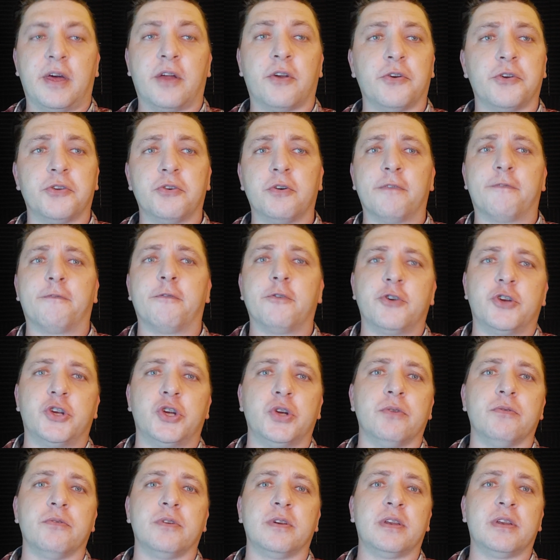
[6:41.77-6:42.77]
That'll do it for
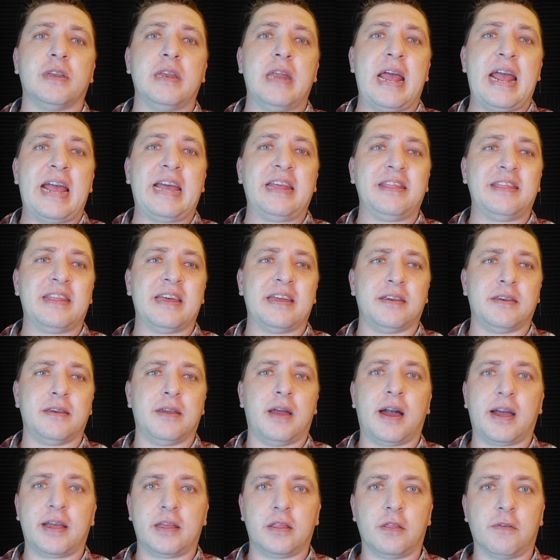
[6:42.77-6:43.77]
June 8th and
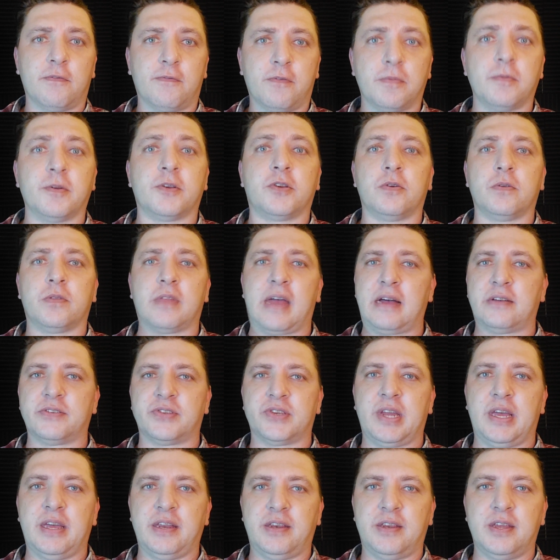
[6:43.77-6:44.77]
9th from the
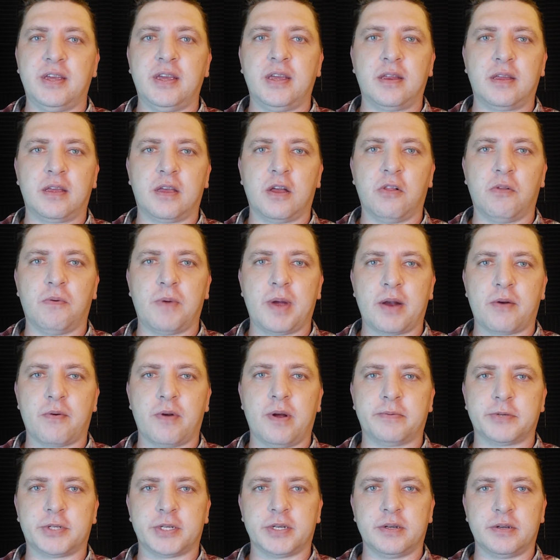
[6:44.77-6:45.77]
2018 Kilauea
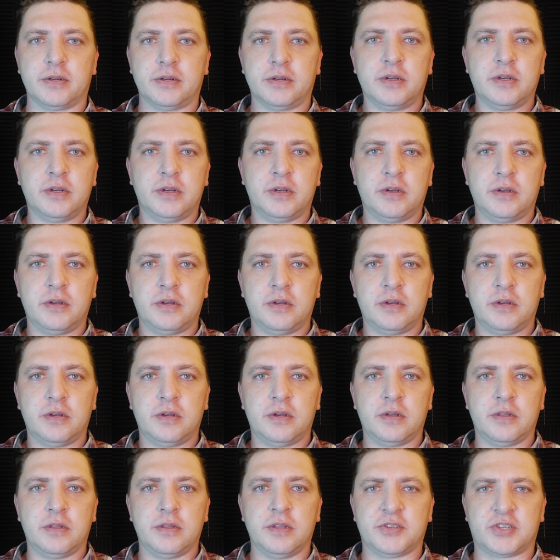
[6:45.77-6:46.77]
eruption.
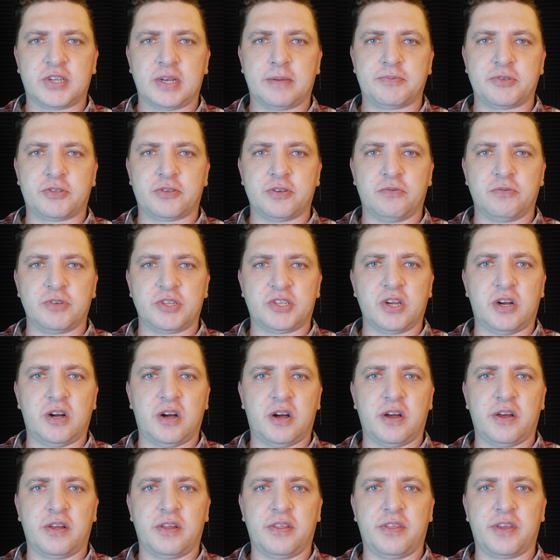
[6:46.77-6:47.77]
This episode, we
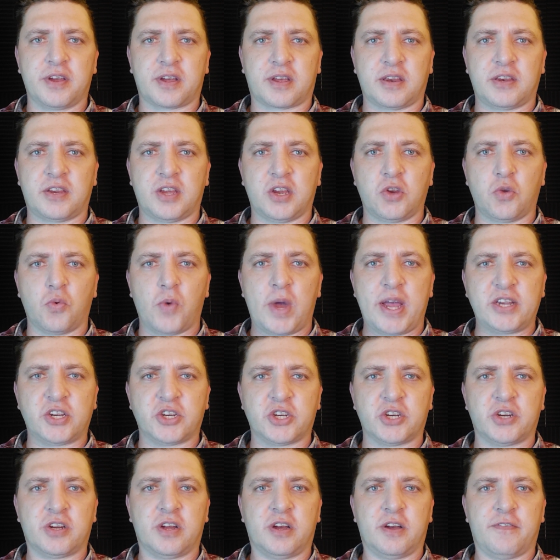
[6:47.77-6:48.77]
saw the
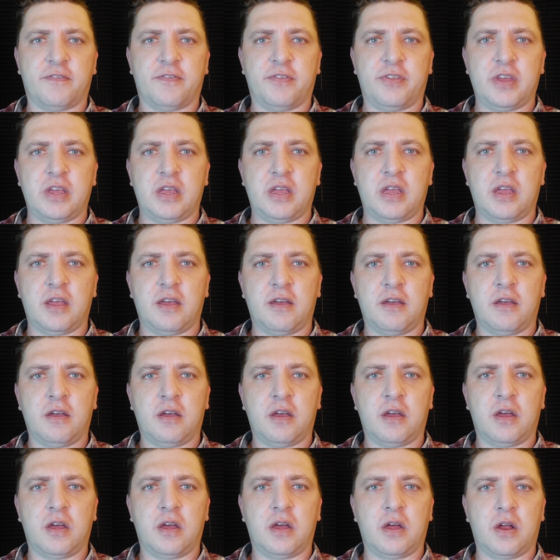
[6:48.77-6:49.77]
continuation of the
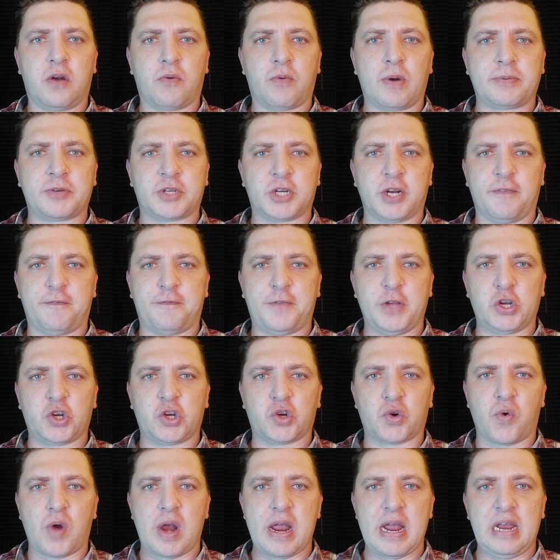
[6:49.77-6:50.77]
eruption of
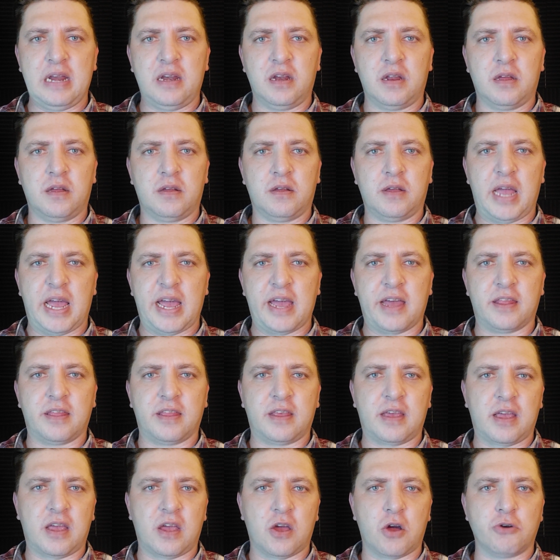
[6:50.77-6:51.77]
Fissure 8
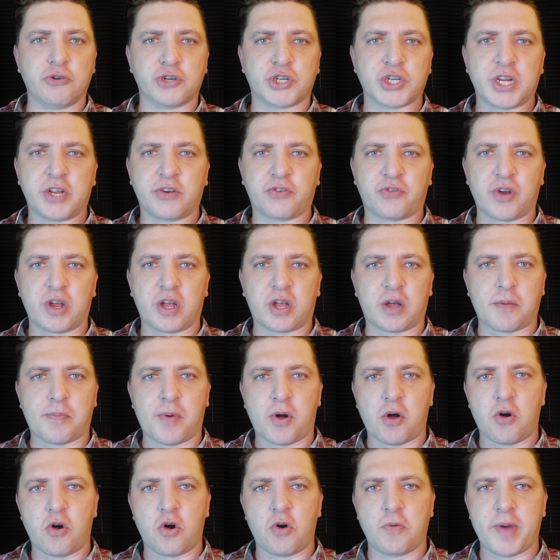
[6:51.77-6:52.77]
and the ocean entry in
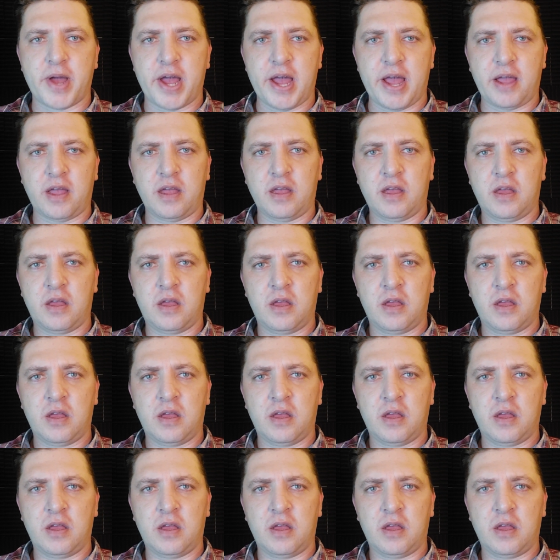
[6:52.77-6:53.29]
Kapoho Bay,